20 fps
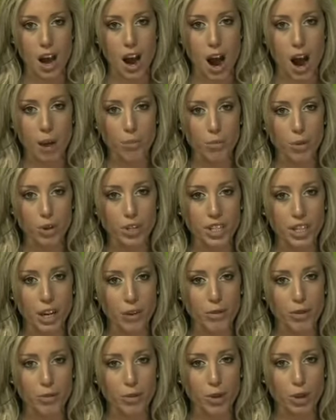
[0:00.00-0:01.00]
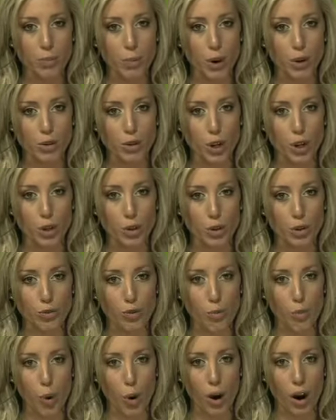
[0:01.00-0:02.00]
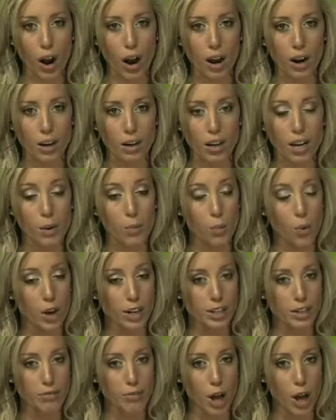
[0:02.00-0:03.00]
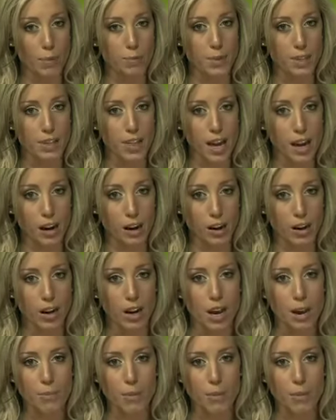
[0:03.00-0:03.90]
I'm Christy Duffy for Smart Trend News. For more on what develops there,